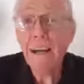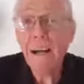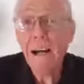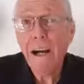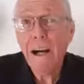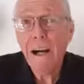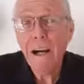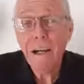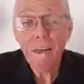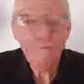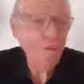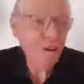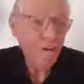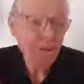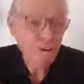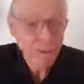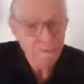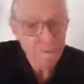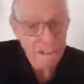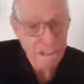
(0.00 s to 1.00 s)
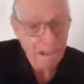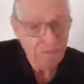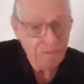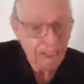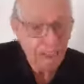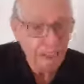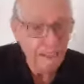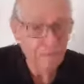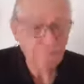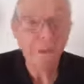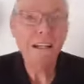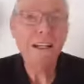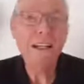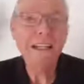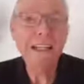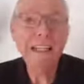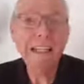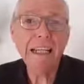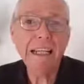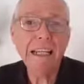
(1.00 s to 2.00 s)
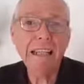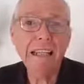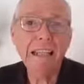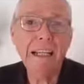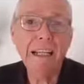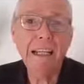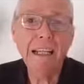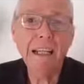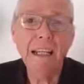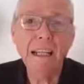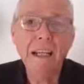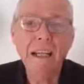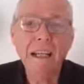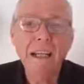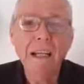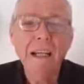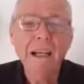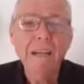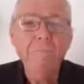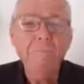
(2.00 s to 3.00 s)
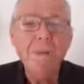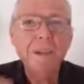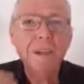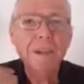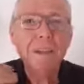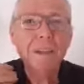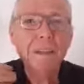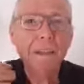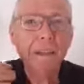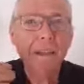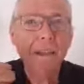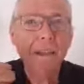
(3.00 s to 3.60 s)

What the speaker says: I wrote some stuff down, but I didn't get to that because